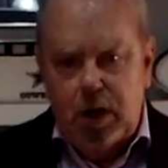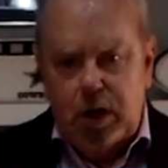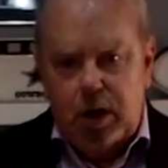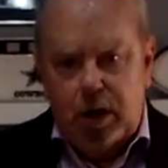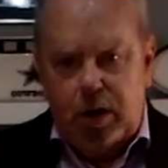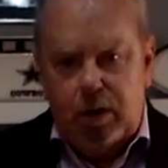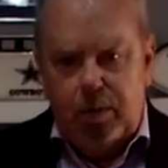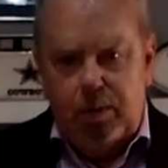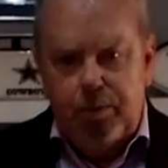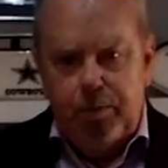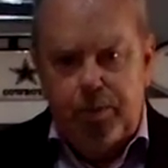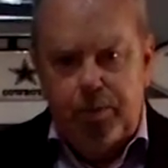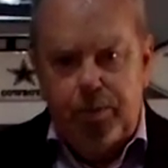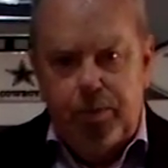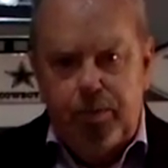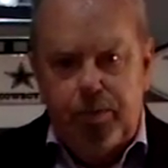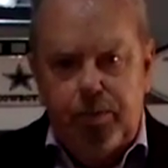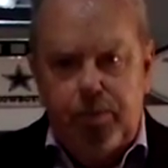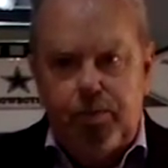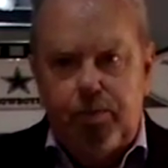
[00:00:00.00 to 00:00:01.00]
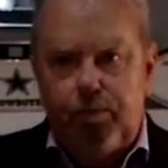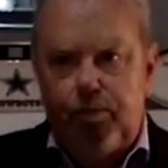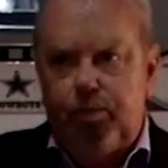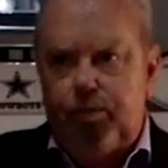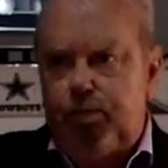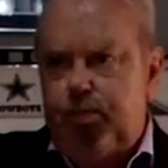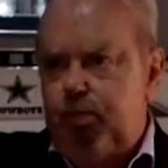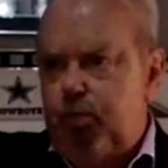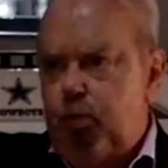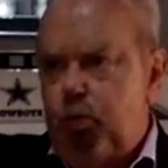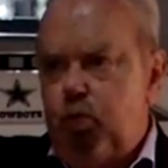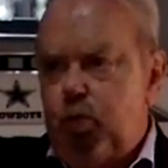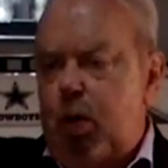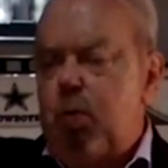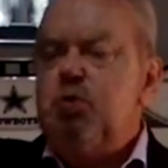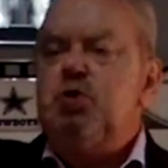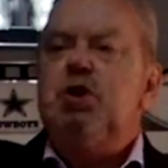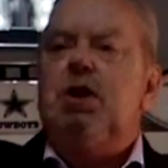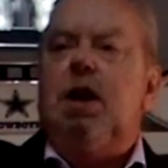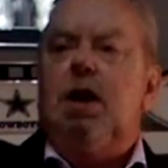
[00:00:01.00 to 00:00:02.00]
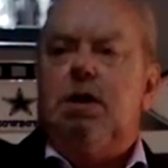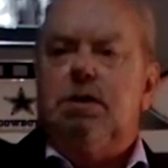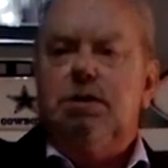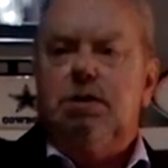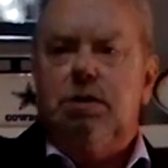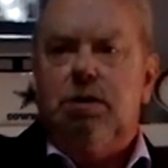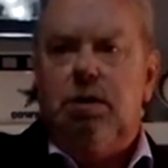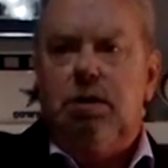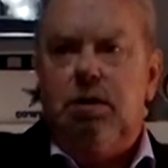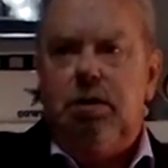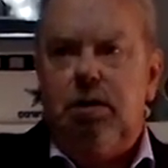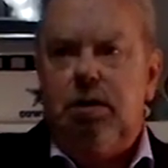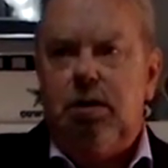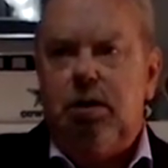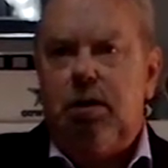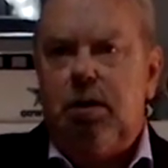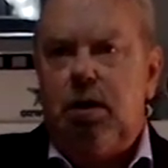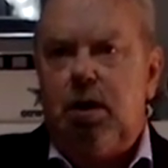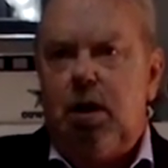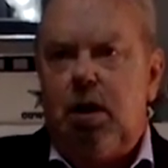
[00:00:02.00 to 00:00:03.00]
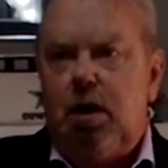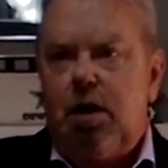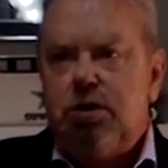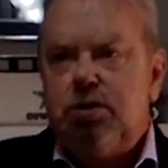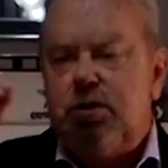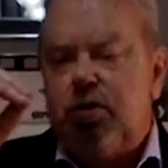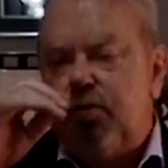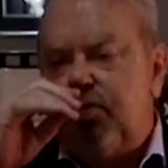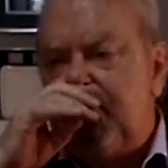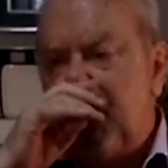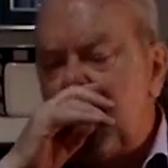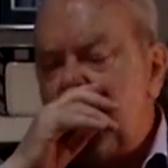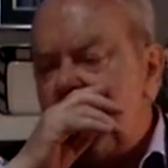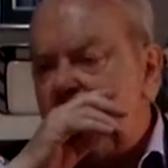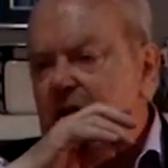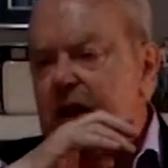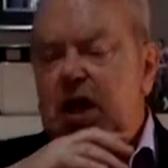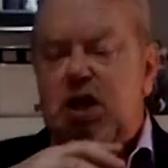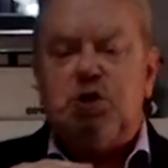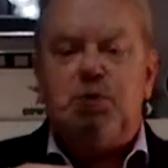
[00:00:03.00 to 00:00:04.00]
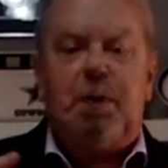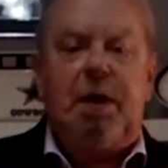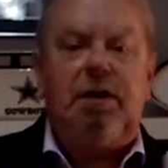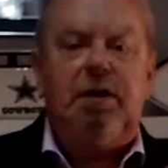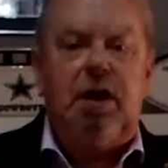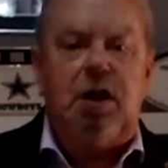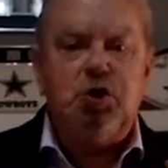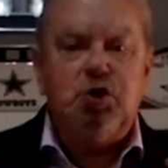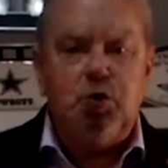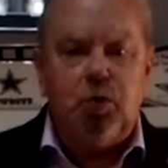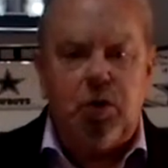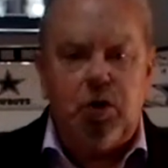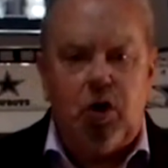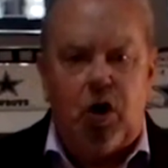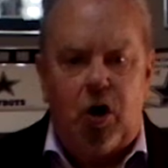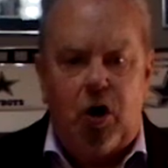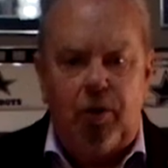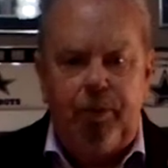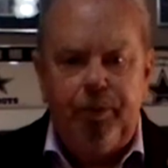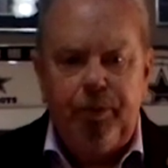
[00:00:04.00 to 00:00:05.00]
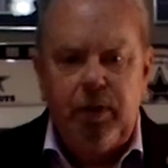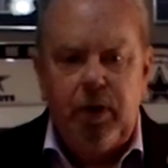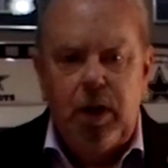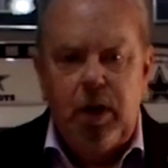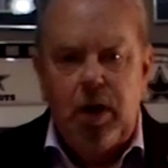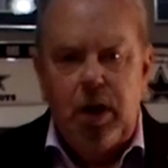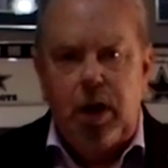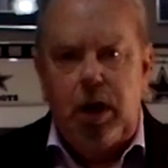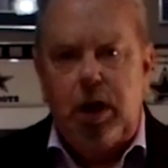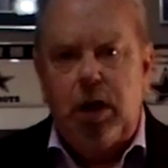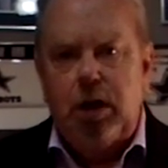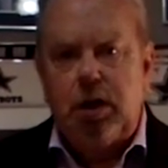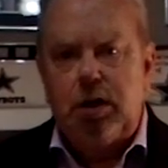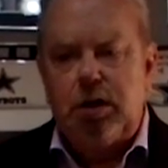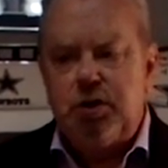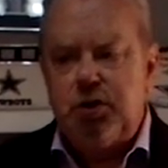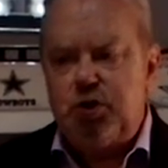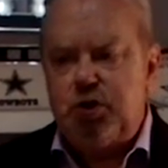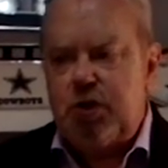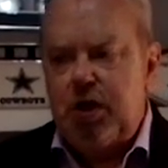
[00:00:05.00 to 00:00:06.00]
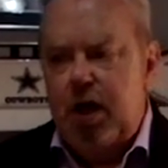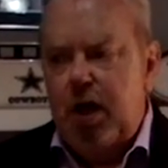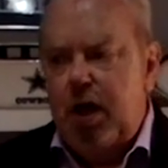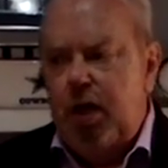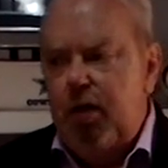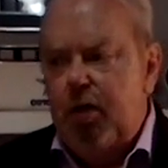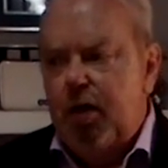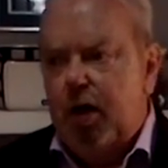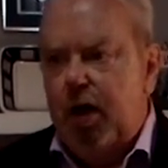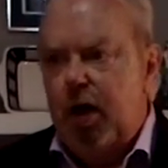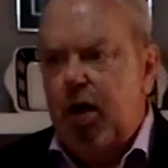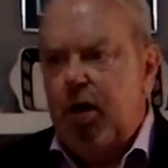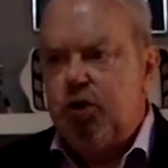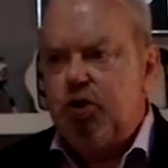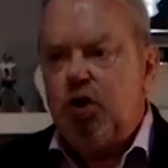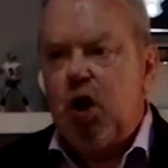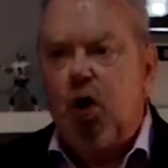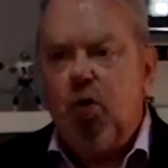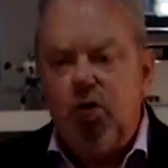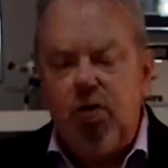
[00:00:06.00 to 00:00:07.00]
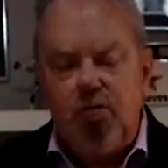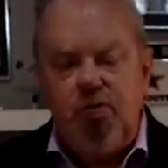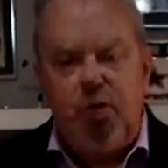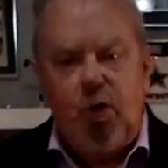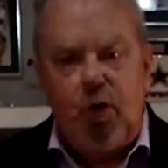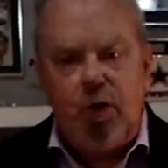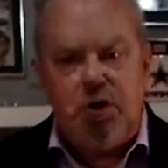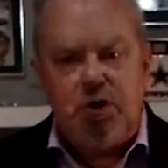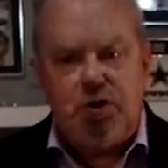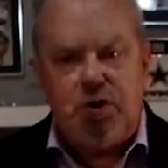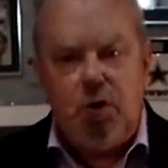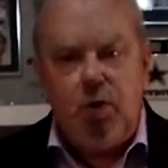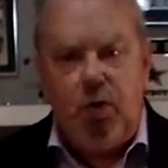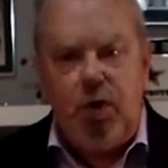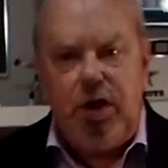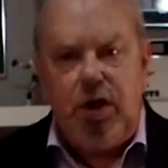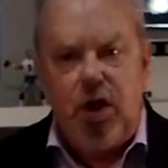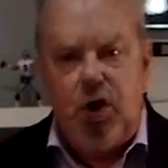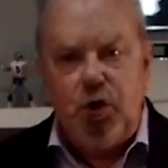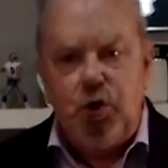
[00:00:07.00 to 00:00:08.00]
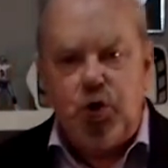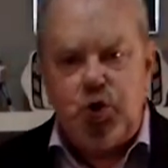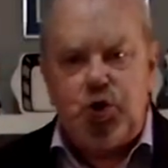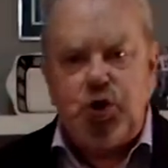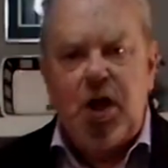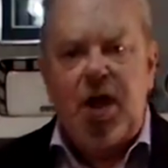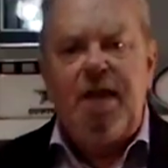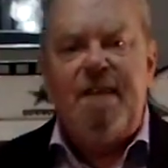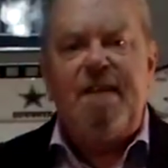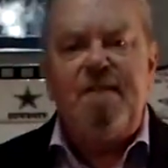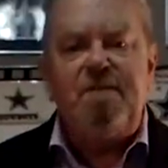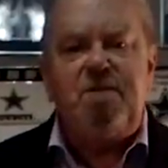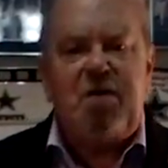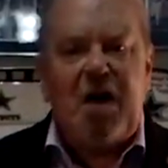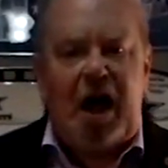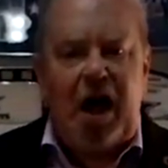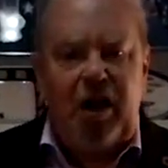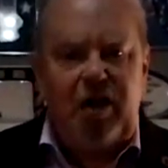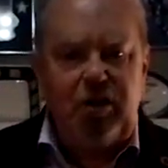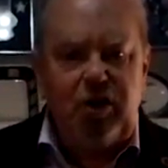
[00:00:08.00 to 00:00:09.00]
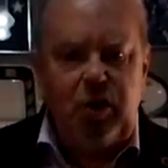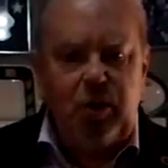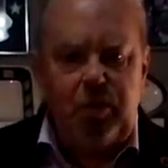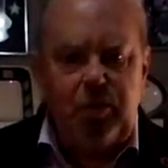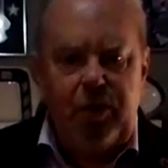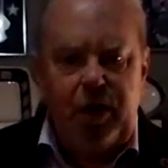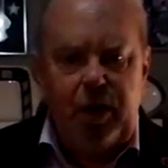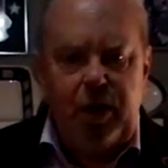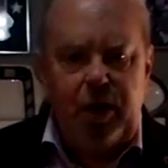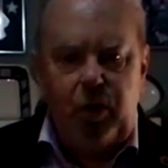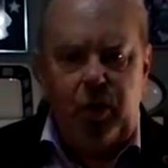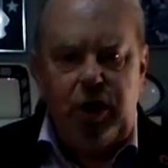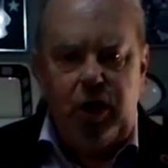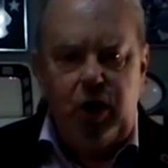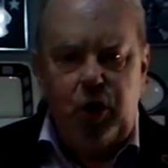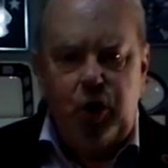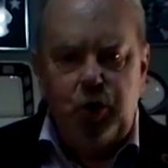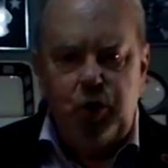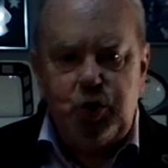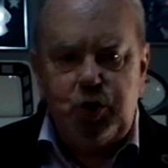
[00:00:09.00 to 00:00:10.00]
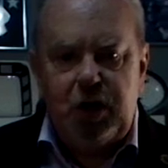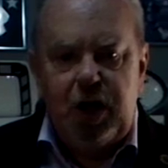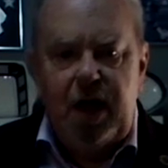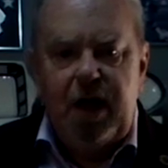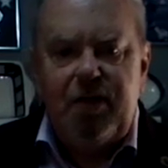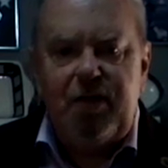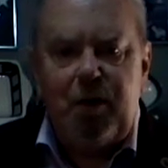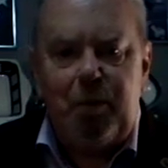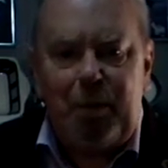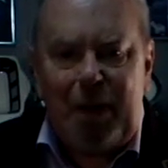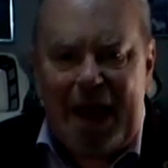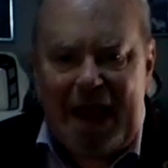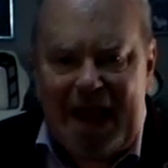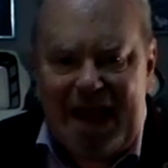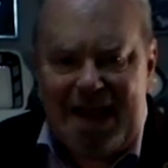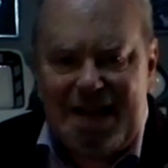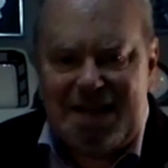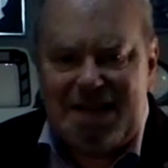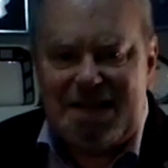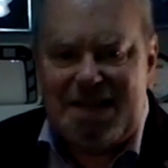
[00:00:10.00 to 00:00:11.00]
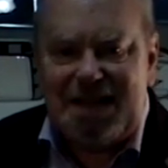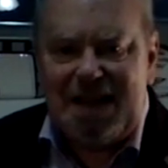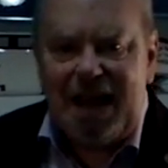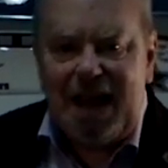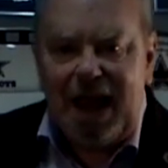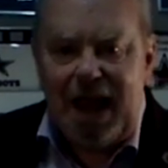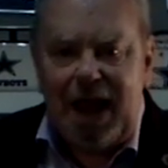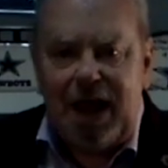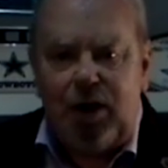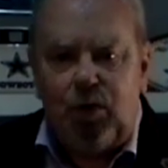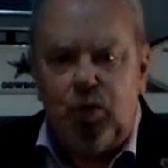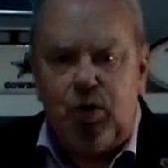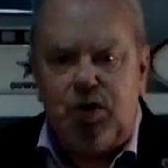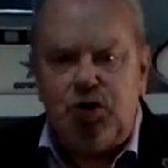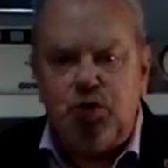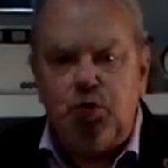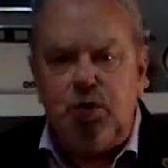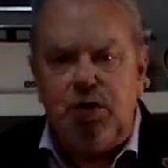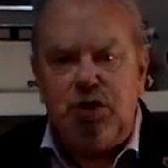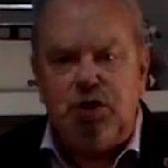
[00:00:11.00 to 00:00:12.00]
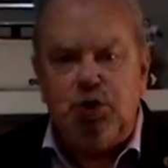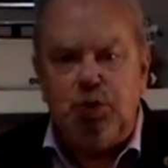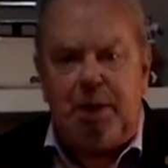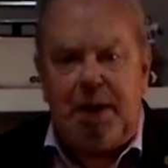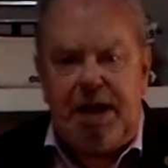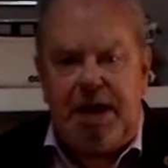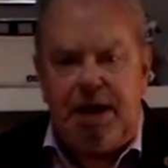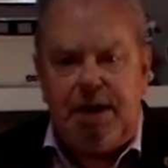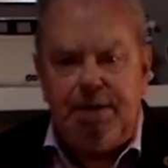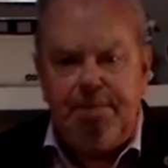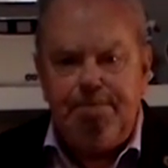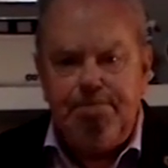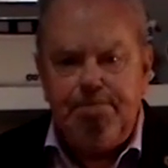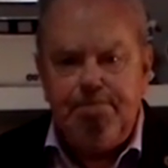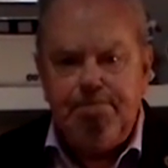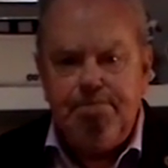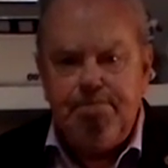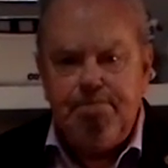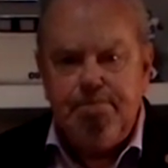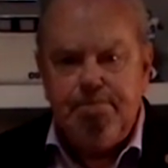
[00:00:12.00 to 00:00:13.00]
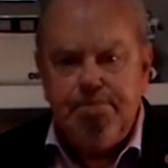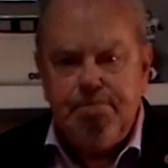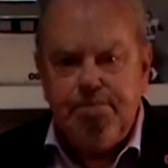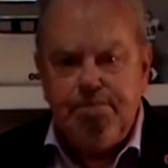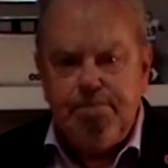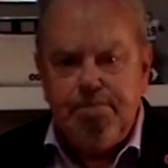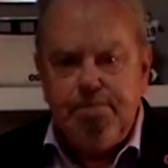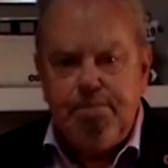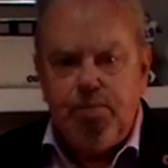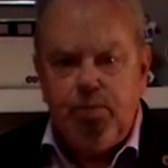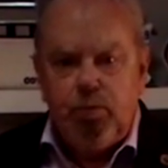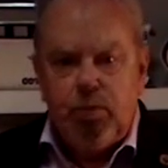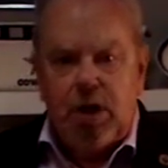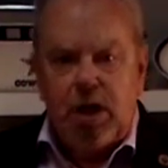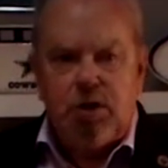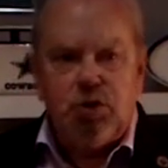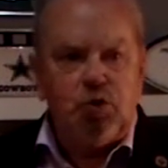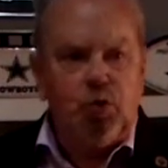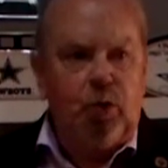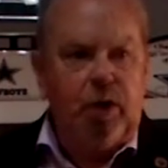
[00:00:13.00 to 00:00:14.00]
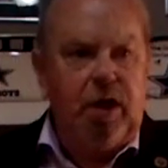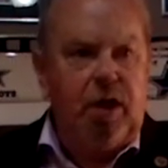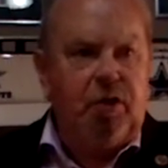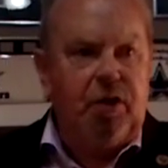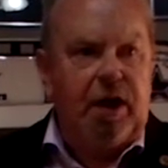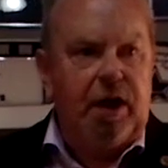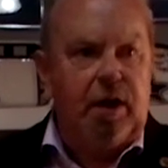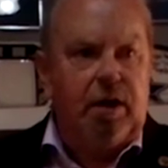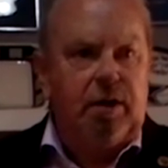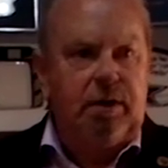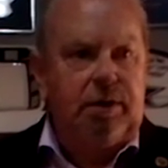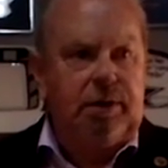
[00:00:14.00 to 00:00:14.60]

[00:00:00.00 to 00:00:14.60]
Now, what would you guess? So the vocal aspect, as you recall, is the tone of voice that we use, the volume that we use, the pace at which we speak. Okay, so what do you think?